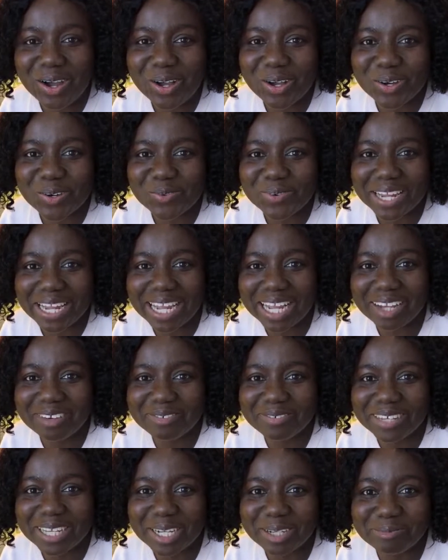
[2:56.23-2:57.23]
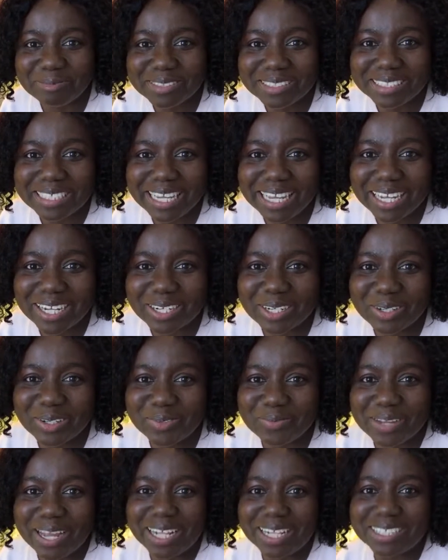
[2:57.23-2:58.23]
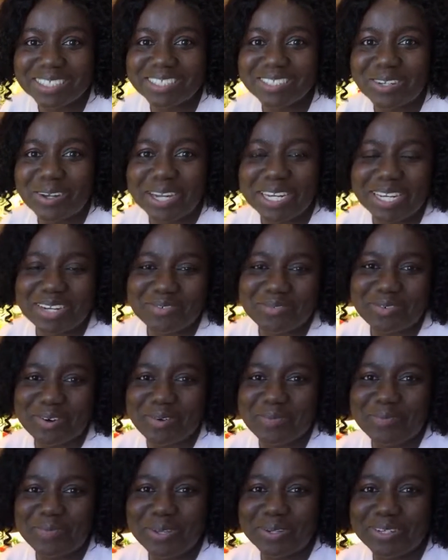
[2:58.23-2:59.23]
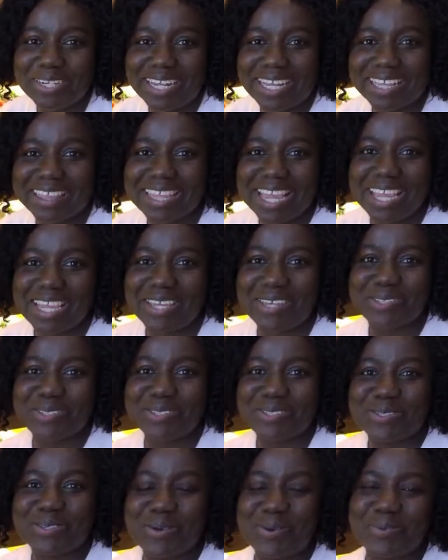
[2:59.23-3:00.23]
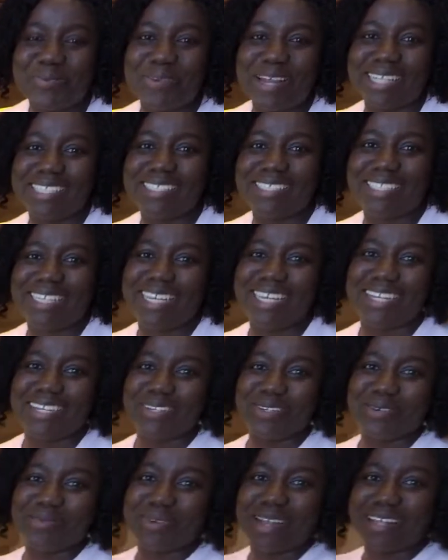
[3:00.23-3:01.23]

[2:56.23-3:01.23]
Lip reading: we have CA Global joining from Munich. Thank you so much, CA Global.